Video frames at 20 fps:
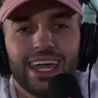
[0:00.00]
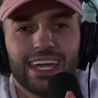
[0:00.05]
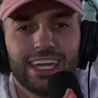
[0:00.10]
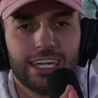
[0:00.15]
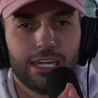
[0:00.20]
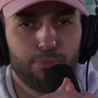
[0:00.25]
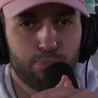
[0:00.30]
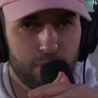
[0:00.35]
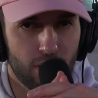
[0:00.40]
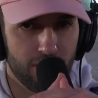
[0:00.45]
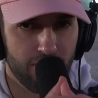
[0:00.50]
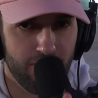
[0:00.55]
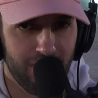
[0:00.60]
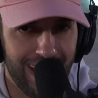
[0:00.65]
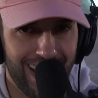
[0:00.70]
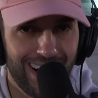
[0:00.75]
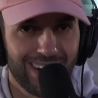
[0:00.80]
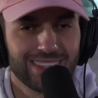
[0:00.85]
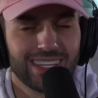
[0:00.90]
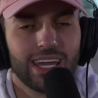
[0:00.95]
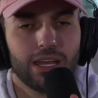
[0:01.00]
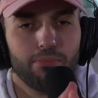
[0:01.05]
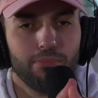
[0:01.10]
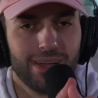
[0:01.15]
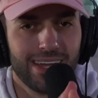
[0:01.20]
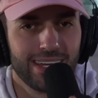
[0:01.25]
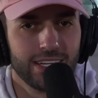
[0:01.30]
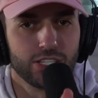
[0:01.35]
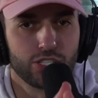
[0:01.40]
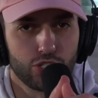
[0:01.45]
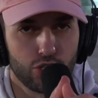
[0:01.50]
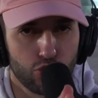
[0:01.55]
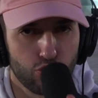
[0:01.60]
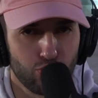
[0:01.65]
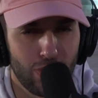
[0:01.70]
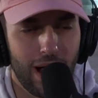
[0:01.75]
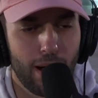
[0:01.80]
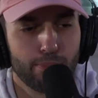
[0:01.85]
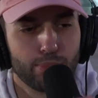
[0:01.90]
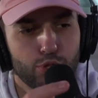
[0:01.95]
he prevailed and managed to
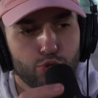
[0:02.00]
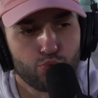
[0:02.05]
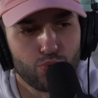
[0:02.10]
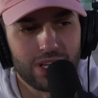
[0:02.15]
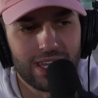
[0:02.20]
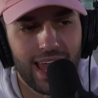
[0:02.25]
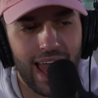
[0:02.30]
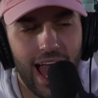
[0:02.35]
drop three